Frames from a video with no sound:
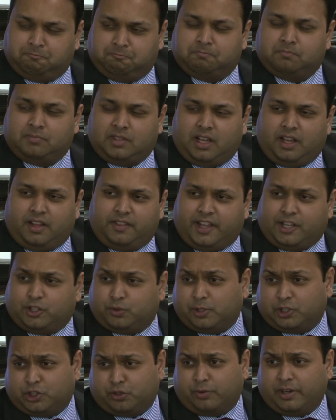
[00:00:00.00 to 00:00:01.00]
Mm. And
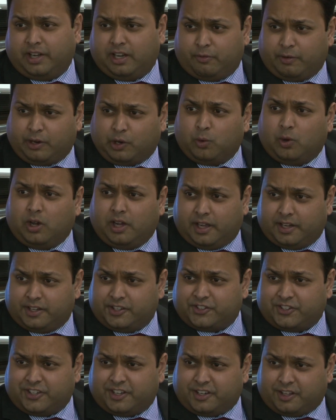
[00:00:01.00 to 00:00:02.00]
that's what's really
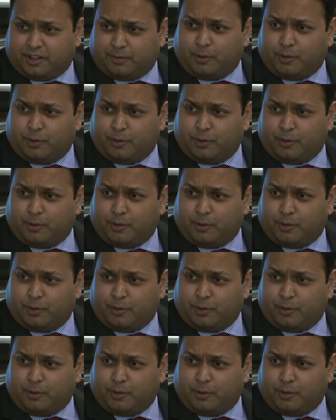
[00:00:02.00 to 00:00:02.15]
required, isn't it, at